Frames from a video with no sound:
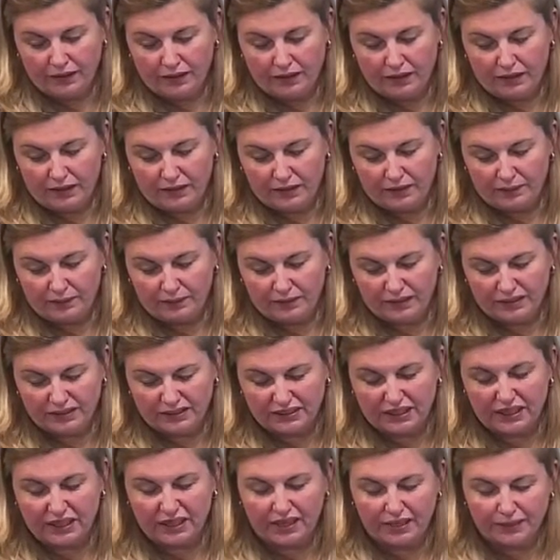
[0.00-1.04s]
There's
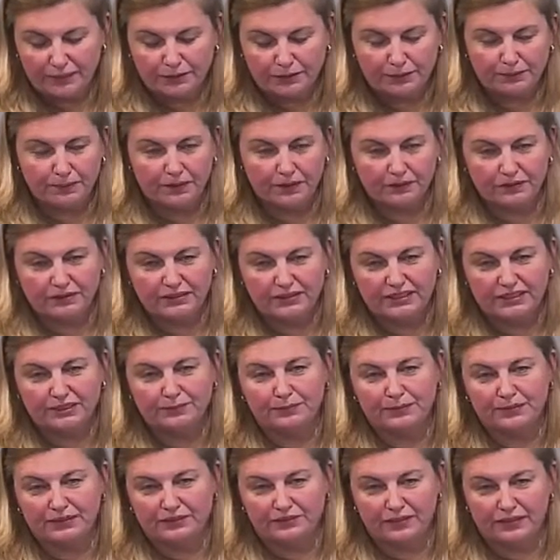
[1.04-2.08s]
a claims process,
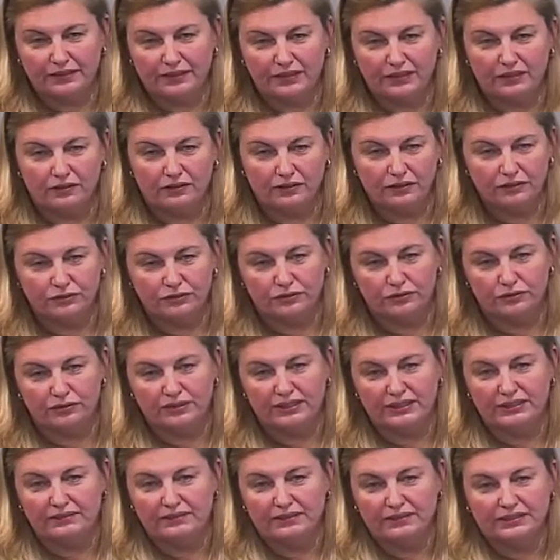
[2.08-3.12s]
but it's very long and drawn
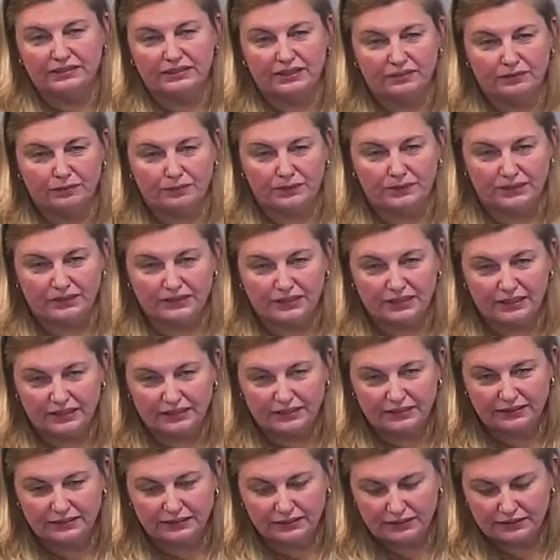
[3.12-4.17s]
out. It's never been
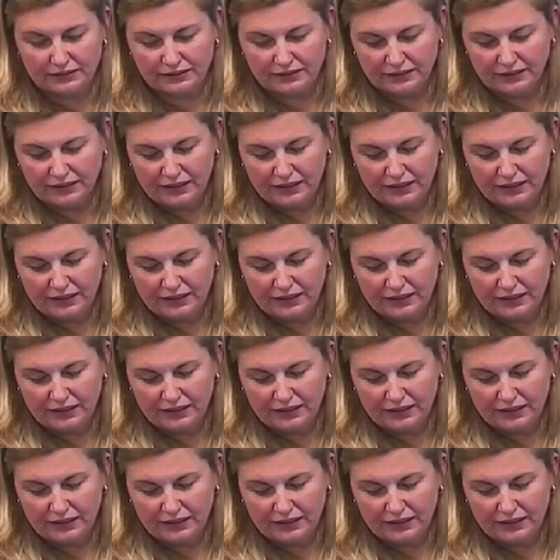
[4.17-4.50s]
tested.